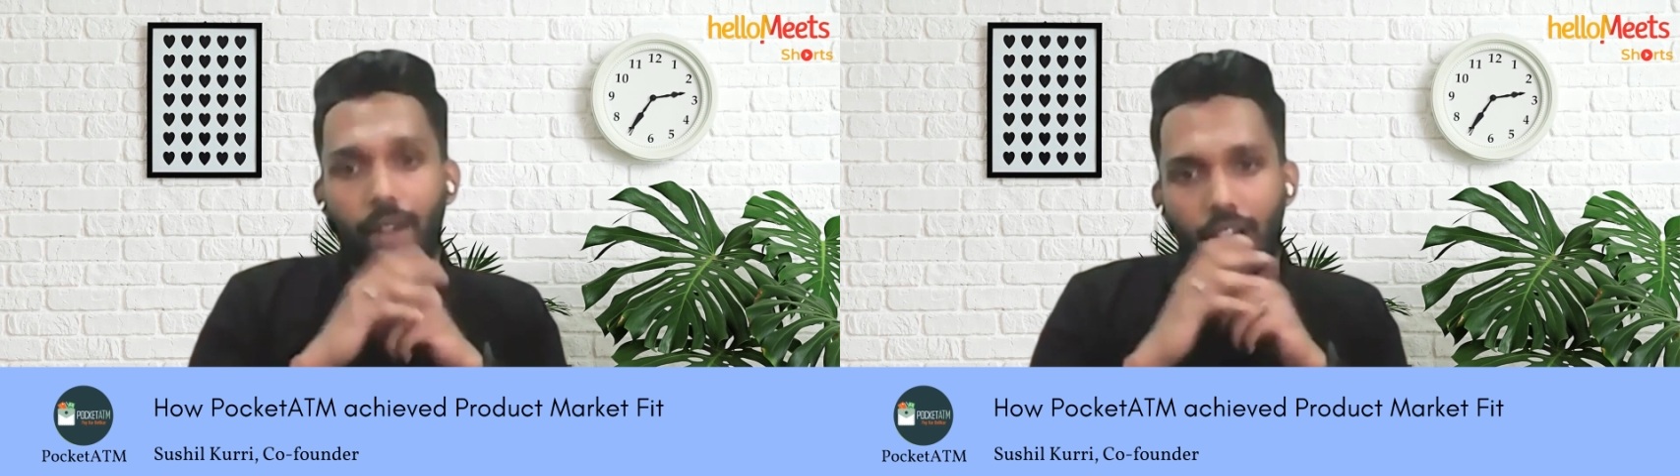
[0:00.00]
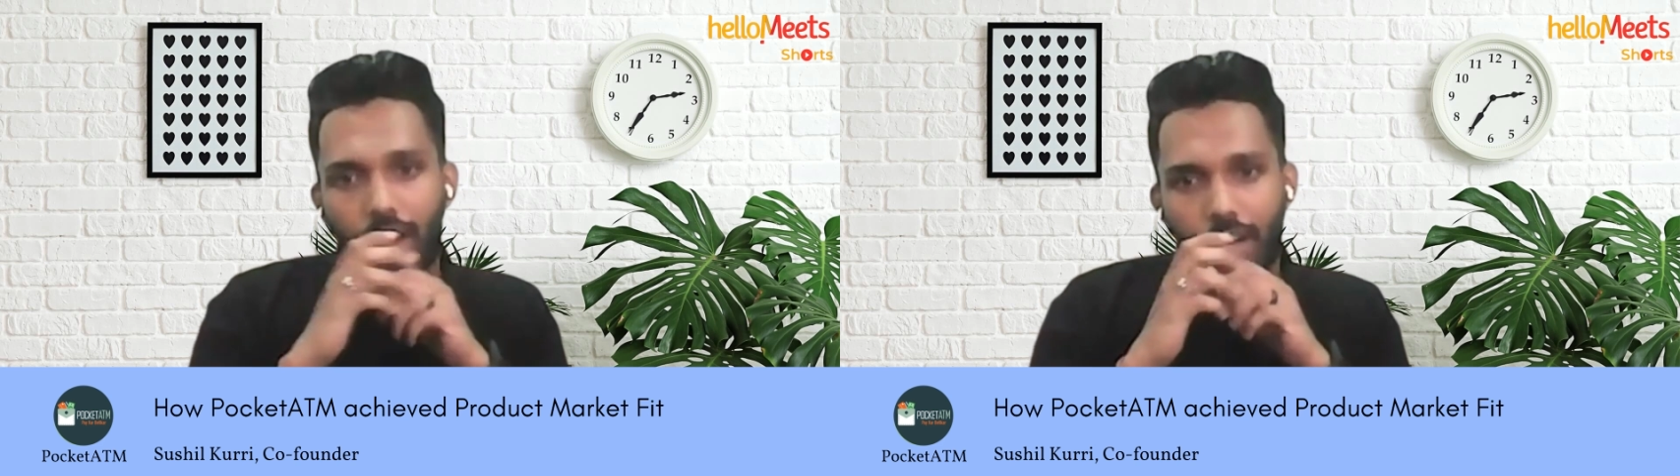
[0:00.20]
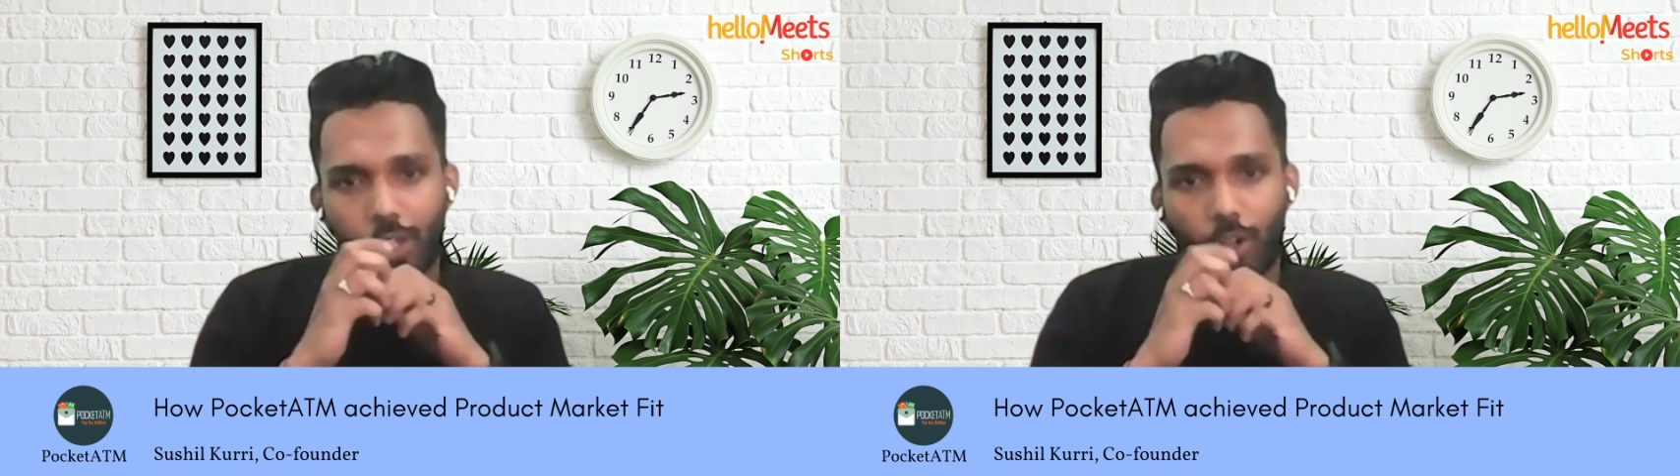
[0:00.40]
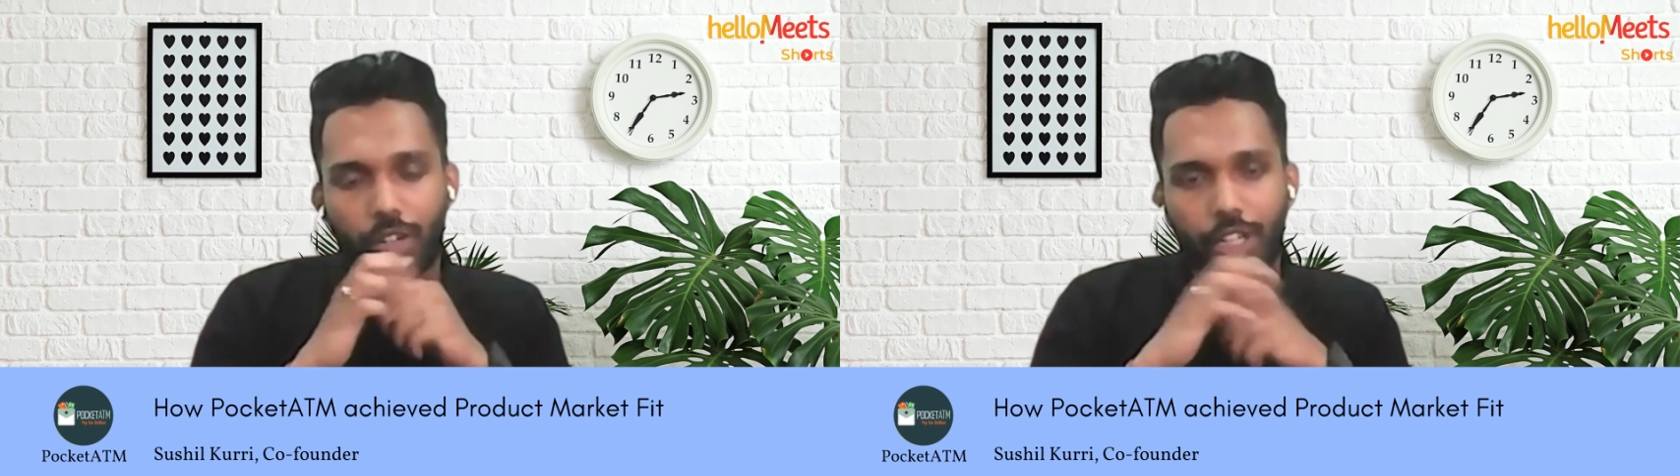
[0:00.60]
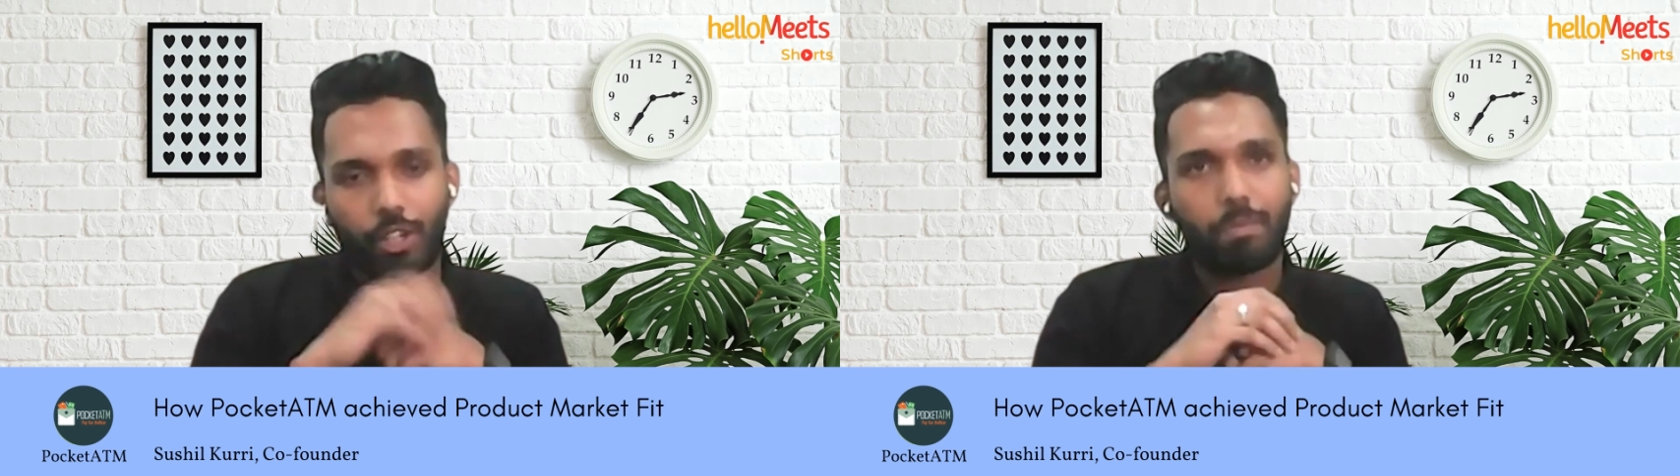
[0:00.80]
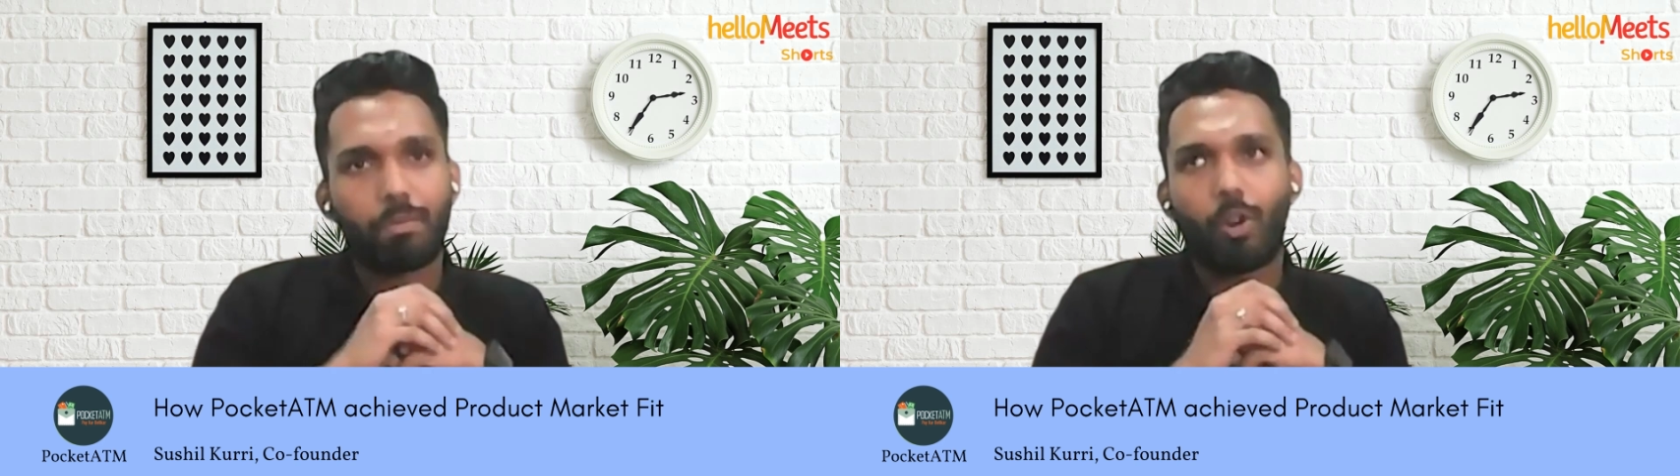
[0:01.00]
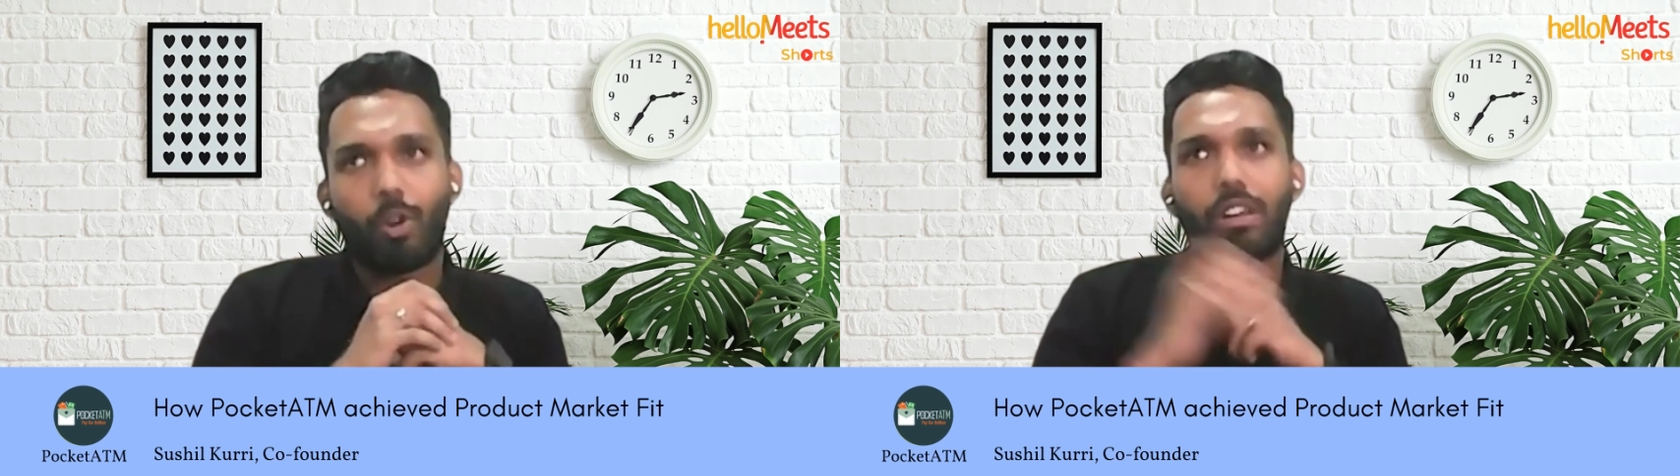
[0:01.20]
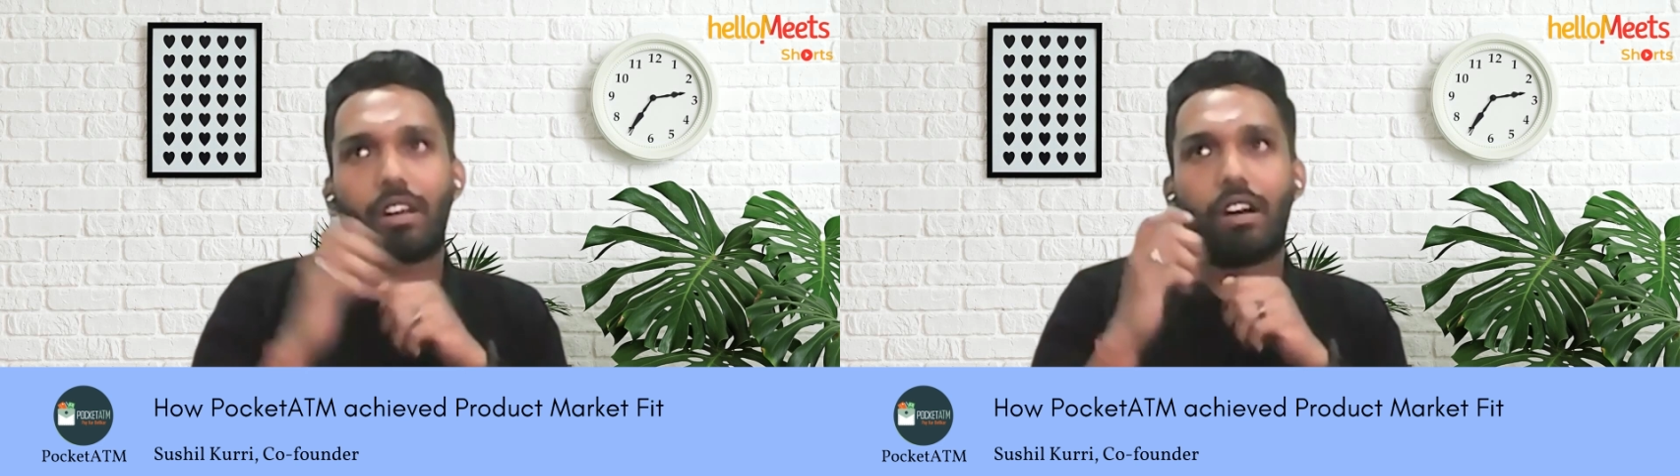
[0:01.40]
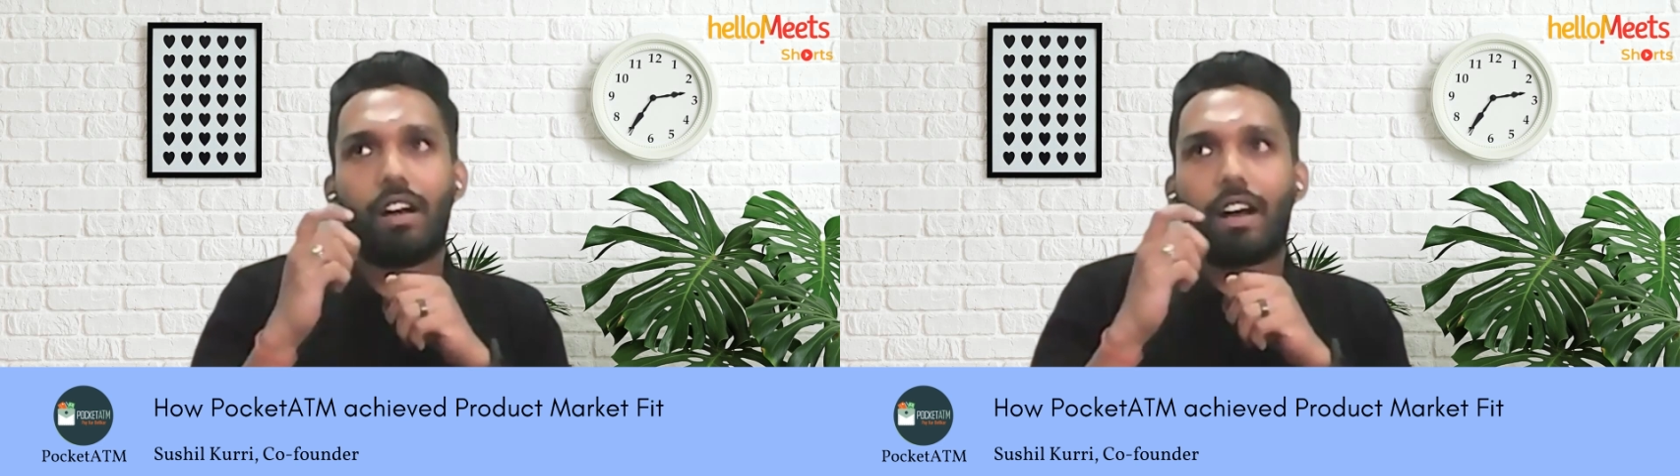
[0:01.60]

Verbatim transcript: uh, you know, you know, more